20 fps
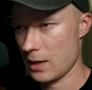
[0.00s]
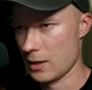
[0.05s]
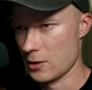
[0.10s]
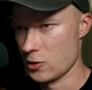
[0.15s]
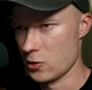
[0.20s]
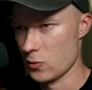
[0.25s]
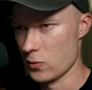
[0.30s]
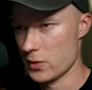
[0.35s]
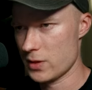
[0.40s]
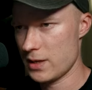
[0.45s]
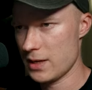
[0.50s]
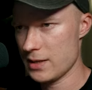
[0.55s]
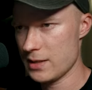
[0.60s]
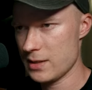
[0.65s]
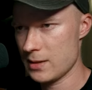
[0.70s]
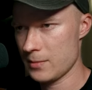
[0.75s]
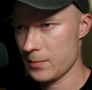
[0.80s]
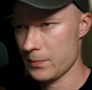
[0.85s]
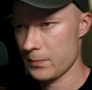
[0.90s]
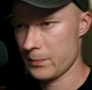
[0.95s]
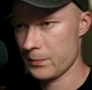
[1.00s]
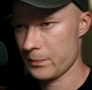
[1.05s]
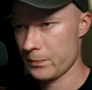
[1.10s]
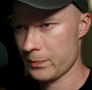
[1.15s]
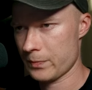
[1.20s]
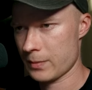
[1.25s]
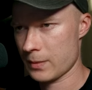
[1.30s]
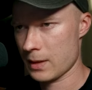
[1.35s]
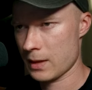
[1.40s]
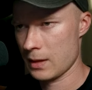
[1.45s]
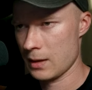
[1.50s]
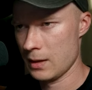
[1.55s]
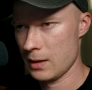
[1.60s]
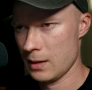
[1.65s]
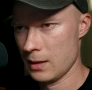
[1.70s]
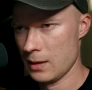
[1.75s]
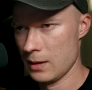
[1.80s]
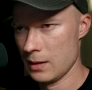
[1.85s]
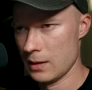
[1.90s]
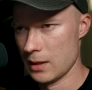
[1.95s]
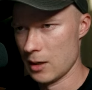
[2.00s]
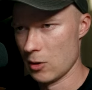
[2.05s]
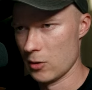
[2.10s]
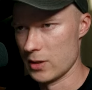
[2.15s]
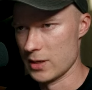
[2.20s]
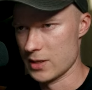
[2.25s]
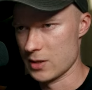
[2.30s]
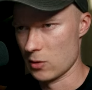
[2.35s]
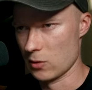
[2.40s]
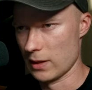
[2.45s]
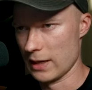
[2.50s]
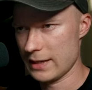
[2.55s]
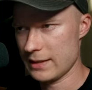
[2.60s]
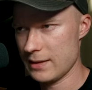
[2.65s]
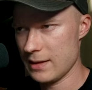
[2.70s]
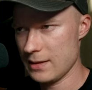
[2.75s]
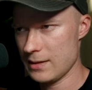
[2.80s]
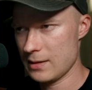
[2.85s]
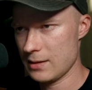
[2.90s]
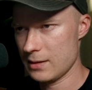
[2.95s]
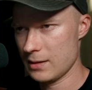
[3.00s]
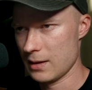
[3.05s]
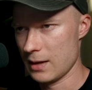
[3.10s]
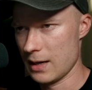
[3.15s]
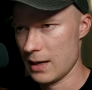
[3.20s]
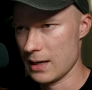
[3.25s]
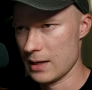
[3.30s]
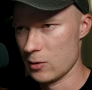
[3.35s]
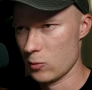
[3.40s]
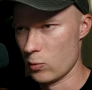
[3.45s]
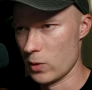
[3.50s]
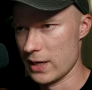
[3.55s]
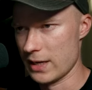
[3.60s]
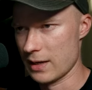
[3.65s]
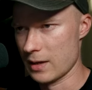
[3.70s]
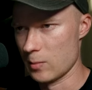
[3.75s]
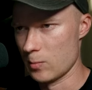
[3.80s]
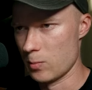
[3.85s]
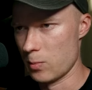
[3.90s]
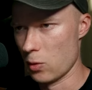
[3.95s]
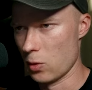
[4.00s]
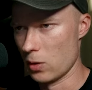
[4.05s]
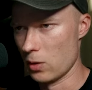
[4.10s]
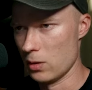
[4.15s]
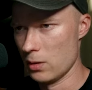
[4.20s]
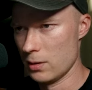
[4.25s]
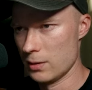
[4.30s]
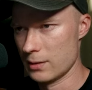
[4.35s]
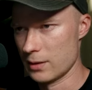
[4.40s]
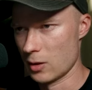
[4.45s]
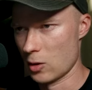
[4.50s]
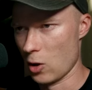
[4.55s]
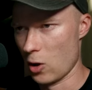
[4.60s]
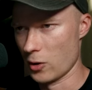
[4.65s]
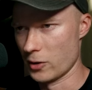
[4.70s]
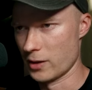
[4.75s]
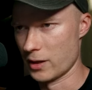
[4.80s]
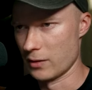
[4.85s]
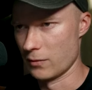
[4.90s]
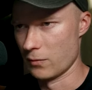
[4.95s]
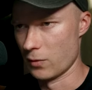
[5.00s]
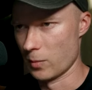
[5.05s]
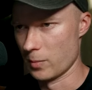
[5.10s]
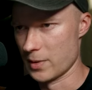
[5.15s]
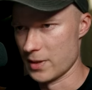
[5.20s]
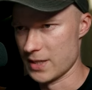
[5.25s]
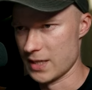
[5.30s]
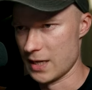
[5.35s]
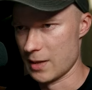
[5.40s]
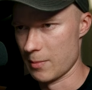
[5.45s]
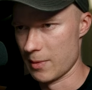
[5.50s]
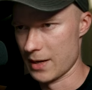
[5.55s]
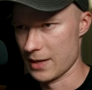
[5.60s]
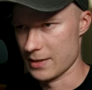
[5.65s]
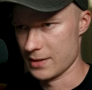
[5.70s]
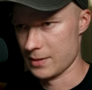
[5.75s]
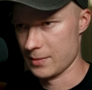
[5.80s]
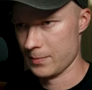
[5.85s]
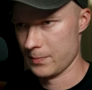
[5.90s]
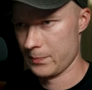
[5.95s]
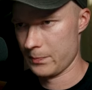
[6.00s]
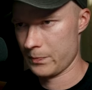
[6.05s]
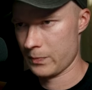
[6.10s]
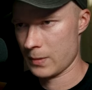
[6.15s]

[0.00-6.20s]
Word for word: I choose this. Now it is collected and we can pull the content from the CMS.